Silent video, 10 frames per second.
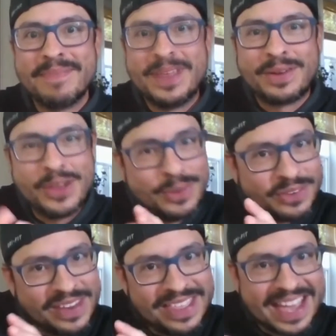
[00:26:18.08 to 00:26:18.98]
you
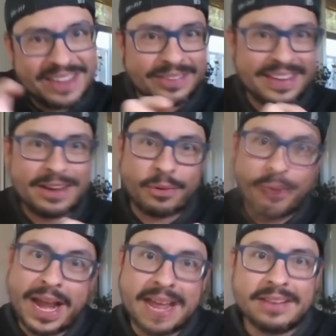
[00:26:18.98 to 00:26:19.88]
see that, you see
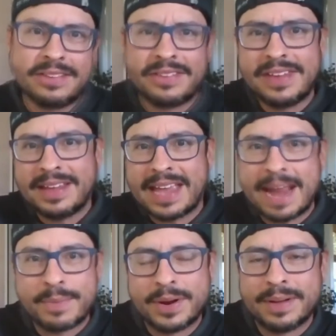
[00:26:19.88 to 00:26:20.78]
cranes, you see
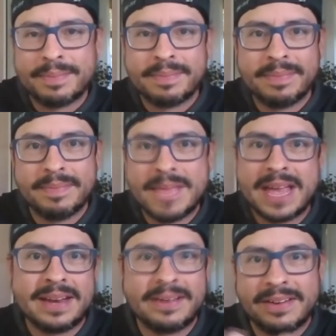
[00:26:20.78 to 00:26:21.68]

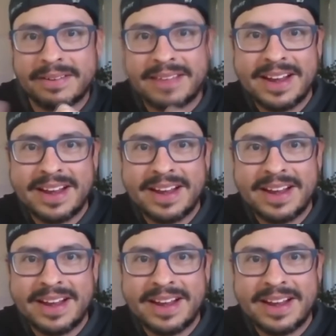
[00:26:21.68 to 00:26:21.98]
cameramen, or